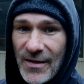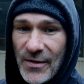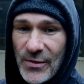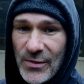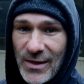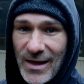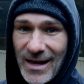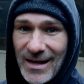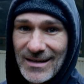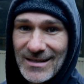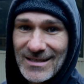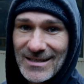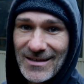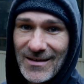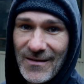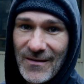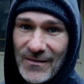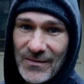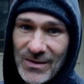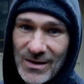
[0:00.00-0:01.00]
that
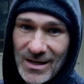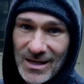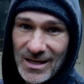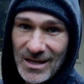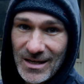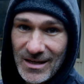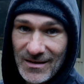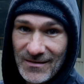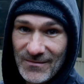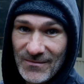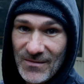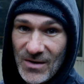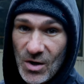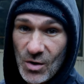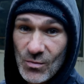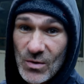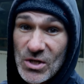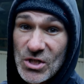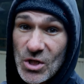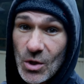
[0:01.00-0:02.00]
the
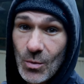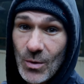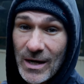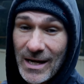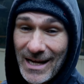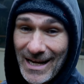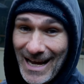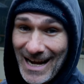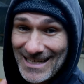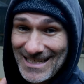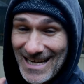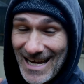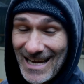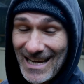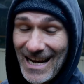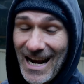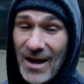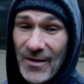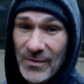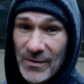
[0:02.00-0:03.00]
original one had got
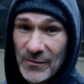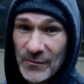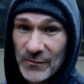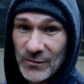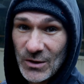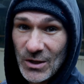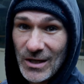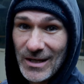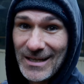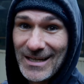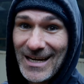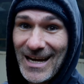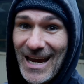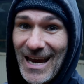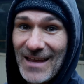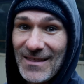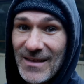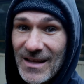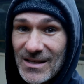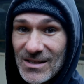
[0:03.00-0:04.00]
taken out in the flood,
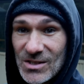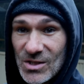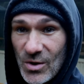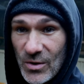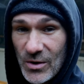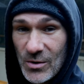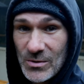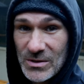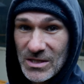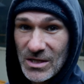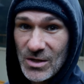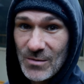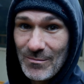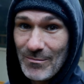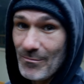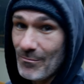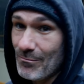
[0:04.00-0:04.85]
and then so there was a